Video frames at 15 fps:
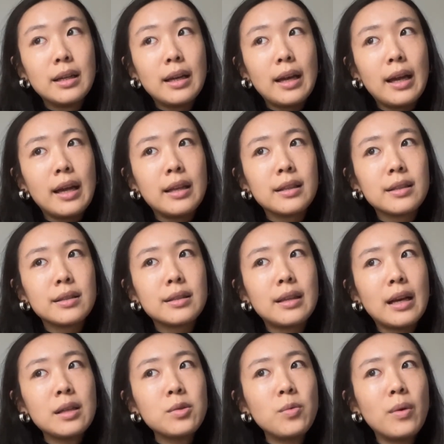And
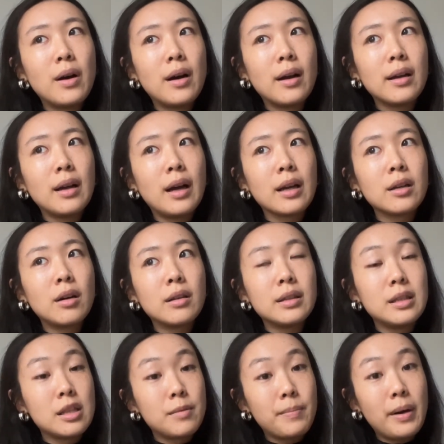that's why I got
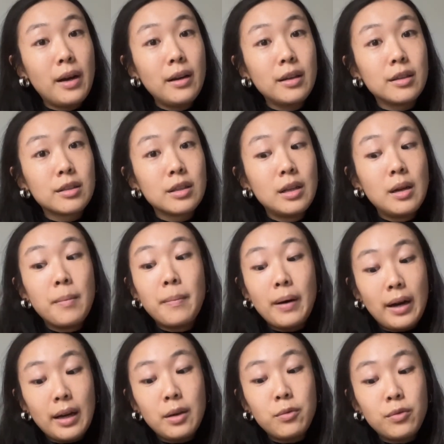inspired
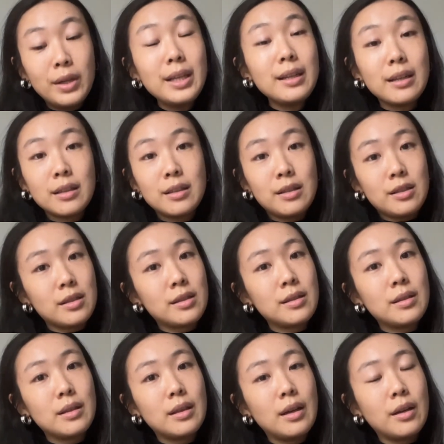by reading this
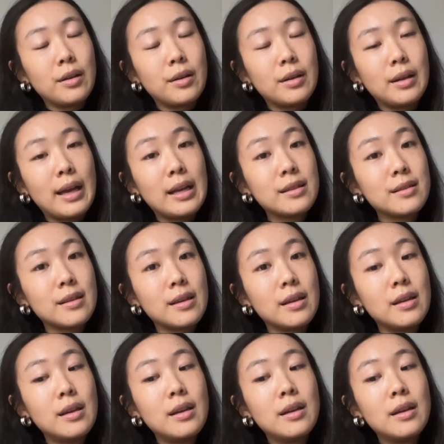essay